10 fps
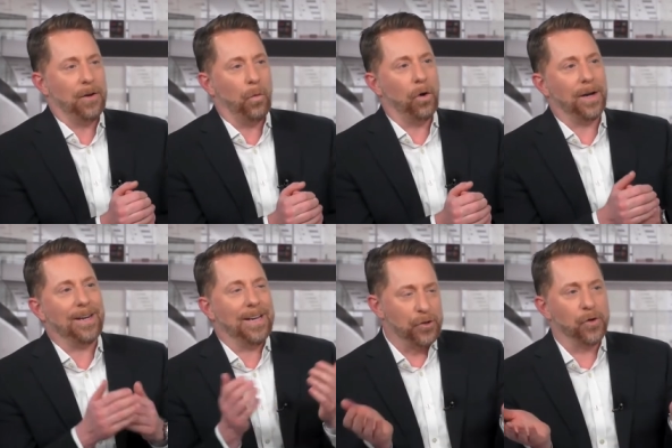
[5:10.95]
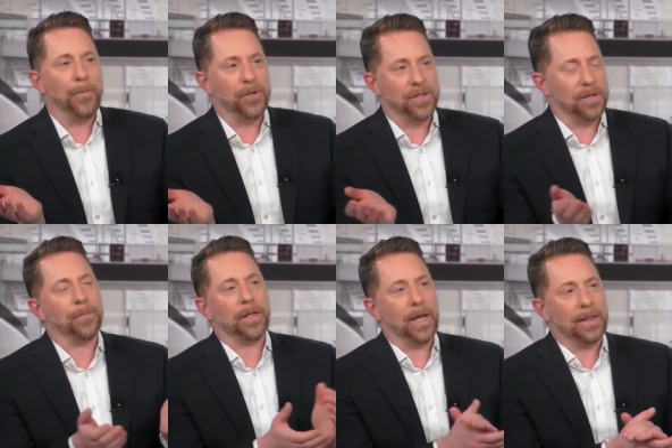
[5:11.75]
will contribute to
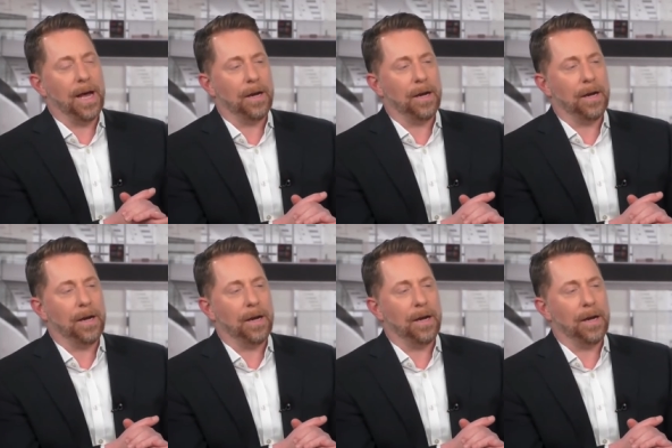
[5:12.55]
something like that.